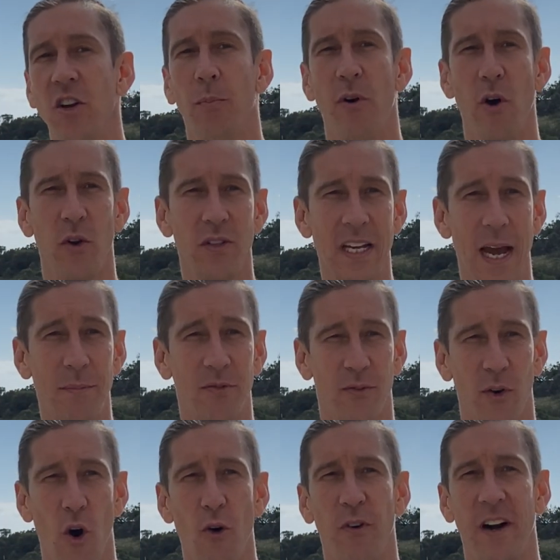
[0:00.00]
prototypes for
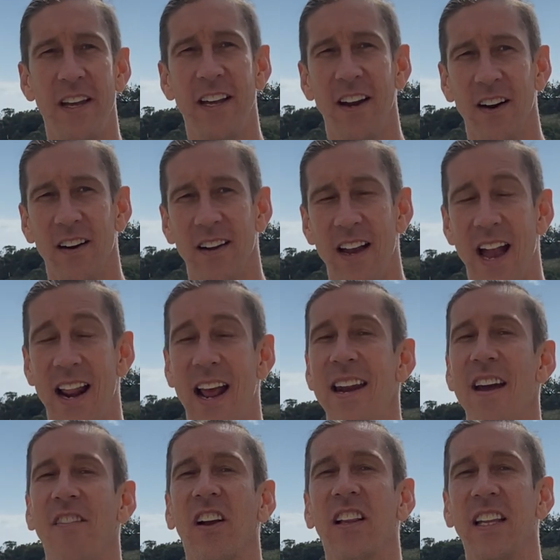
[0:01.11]
over a year and had
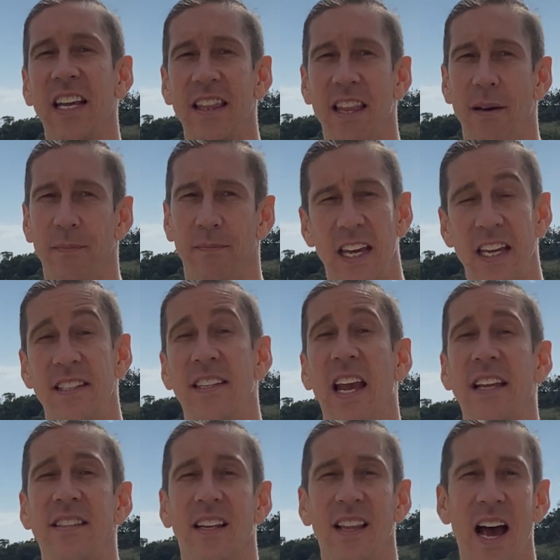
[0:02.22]
never cleaned them. He
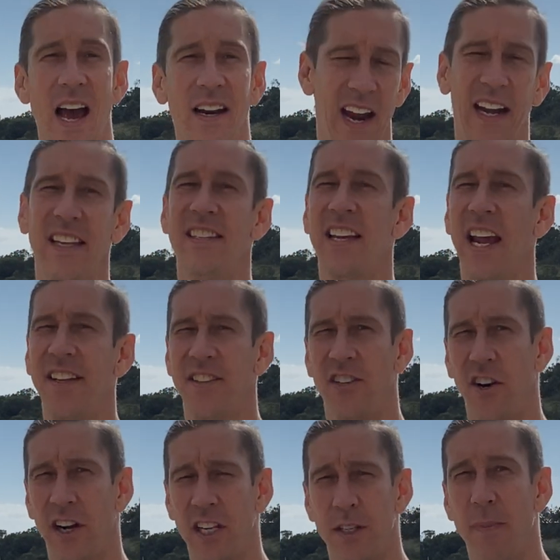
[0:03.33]
skates a lot and he skates
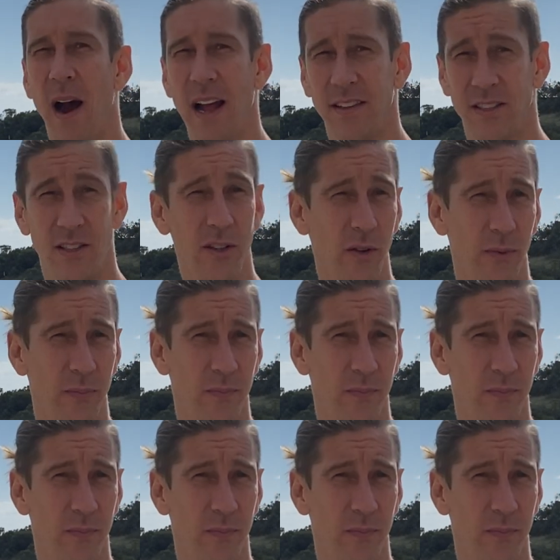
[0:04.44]
dirty spots too.